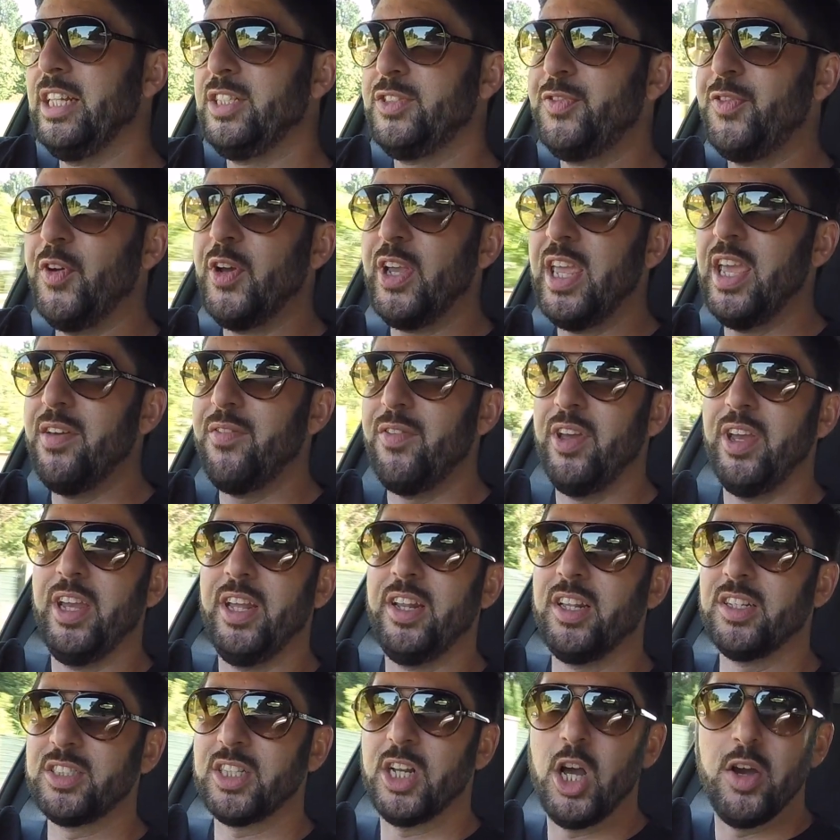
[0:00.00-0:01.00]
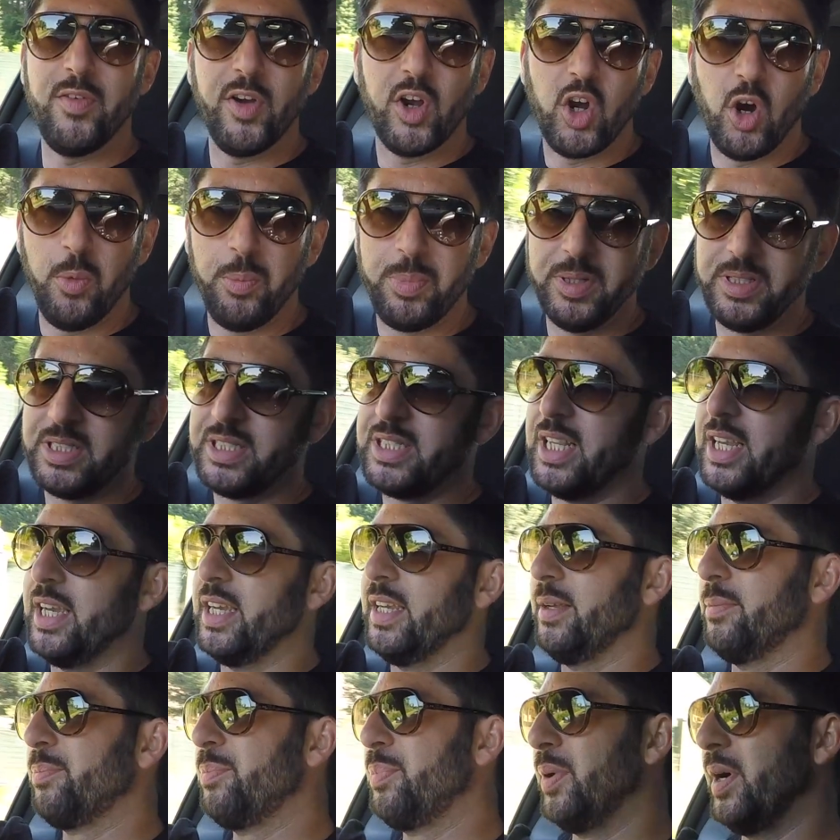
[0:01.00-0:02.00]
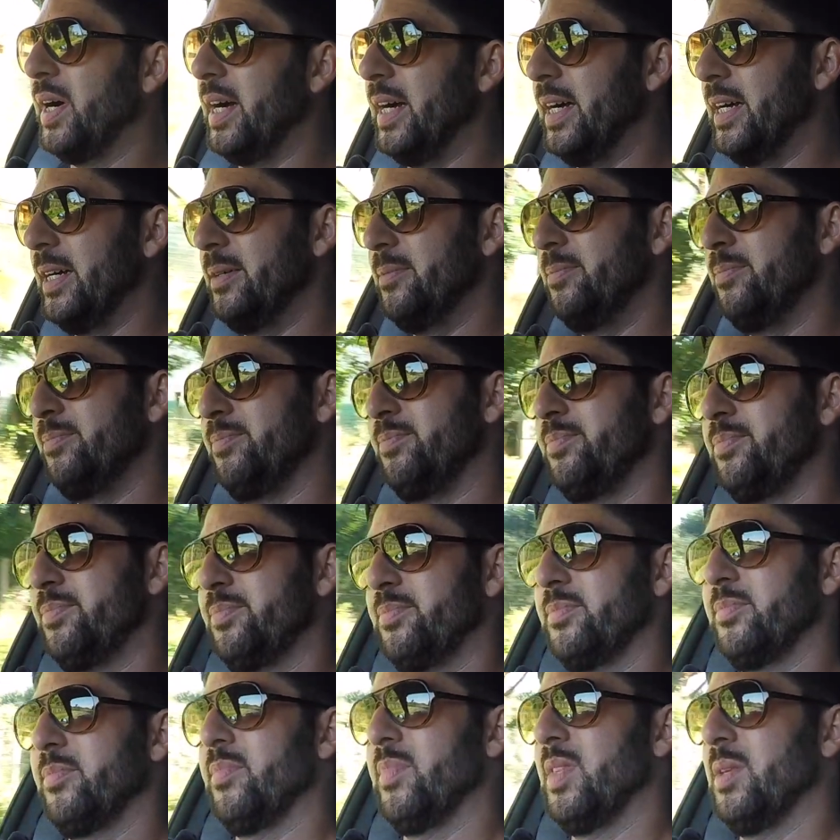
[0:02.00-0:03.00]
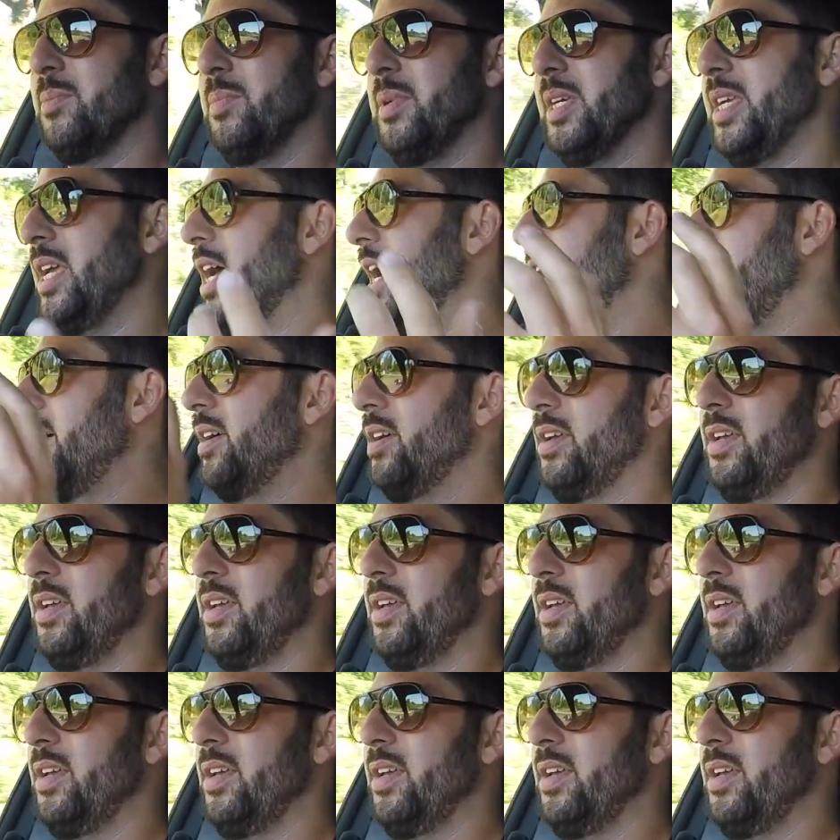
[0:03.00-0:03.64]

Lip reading: forgiving, it doesn't overcompensate, but yeah.